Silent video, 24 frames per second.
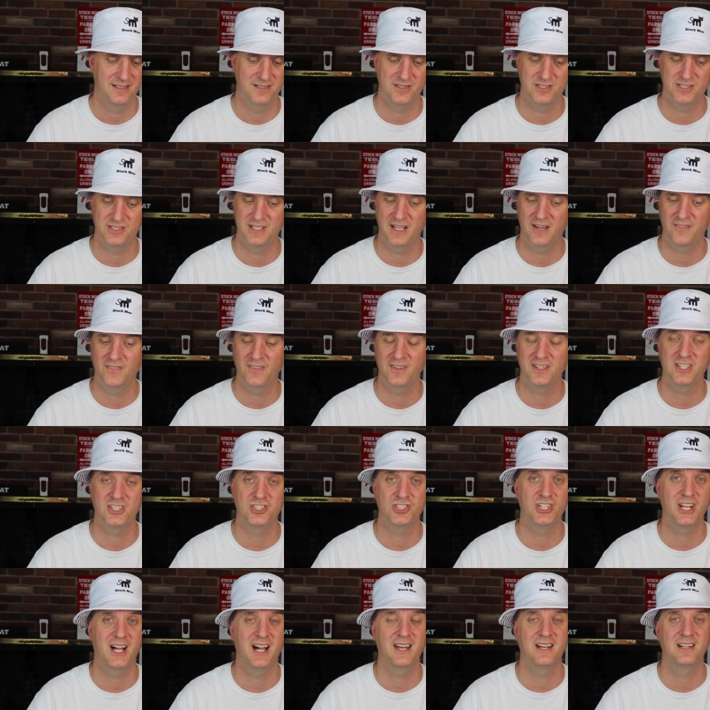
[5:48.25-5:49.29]
There is definitely a
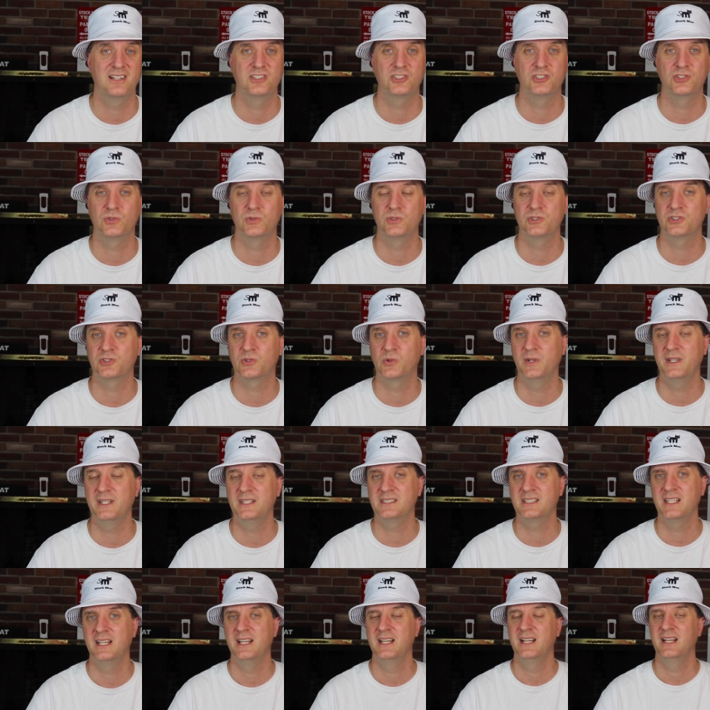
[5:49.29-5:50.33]
shot at a short
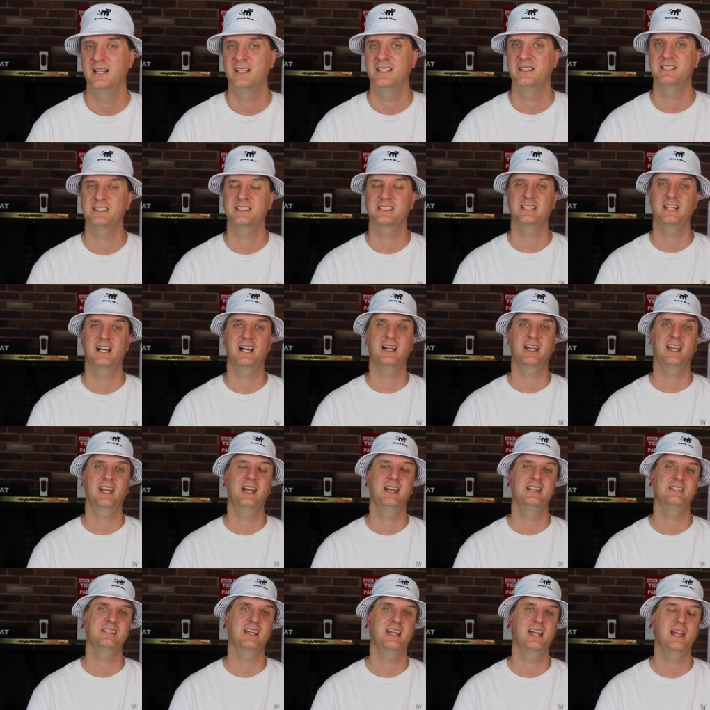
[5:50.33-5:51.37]
squeeze. This stock
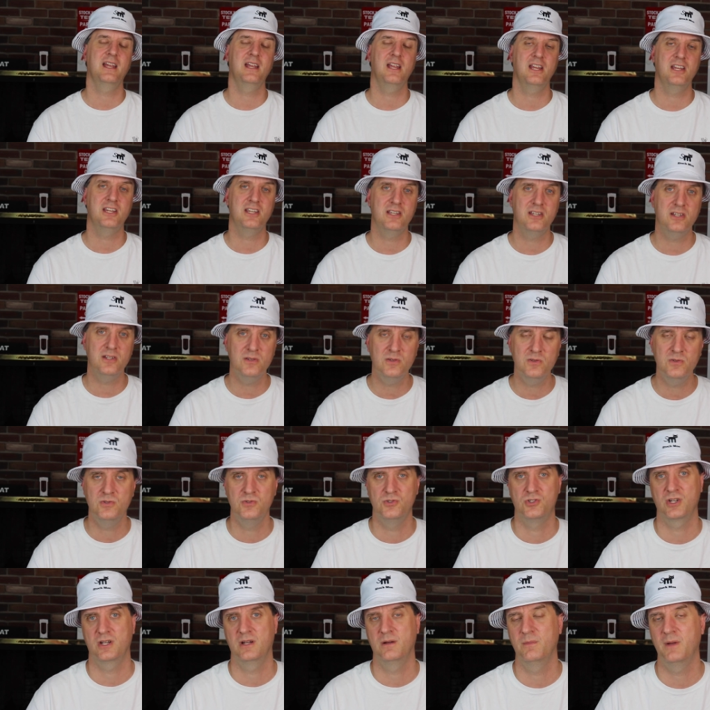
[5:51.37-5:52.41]
has a
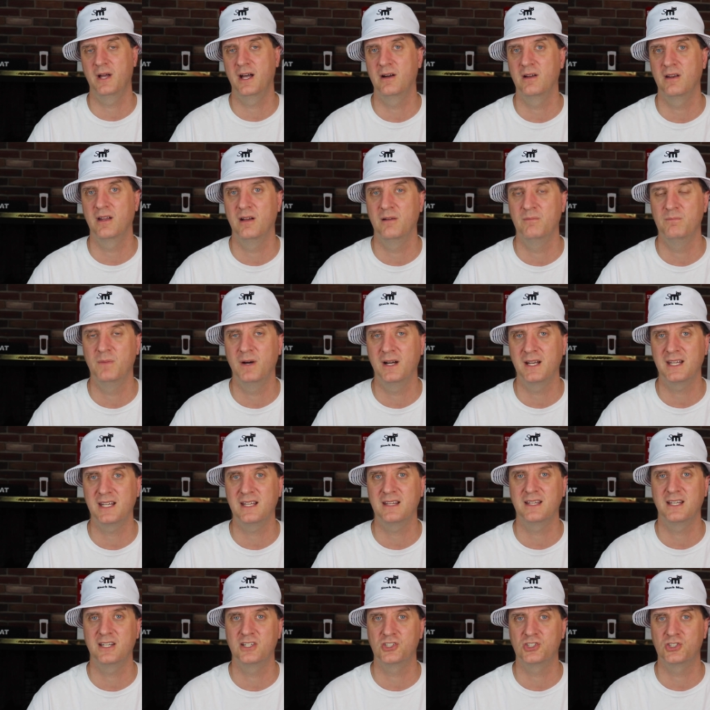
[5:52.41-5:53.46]
huge amount of
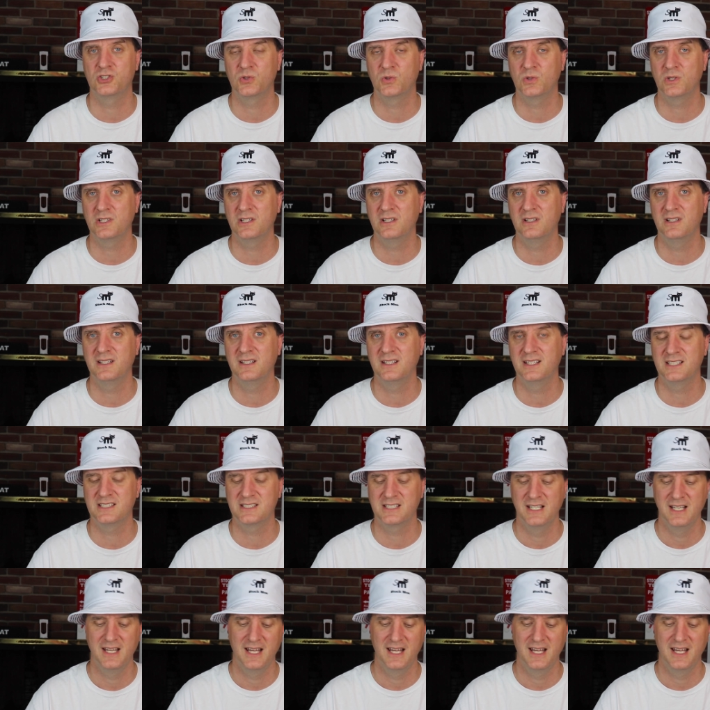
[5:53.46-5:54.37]
money that is shorted on this.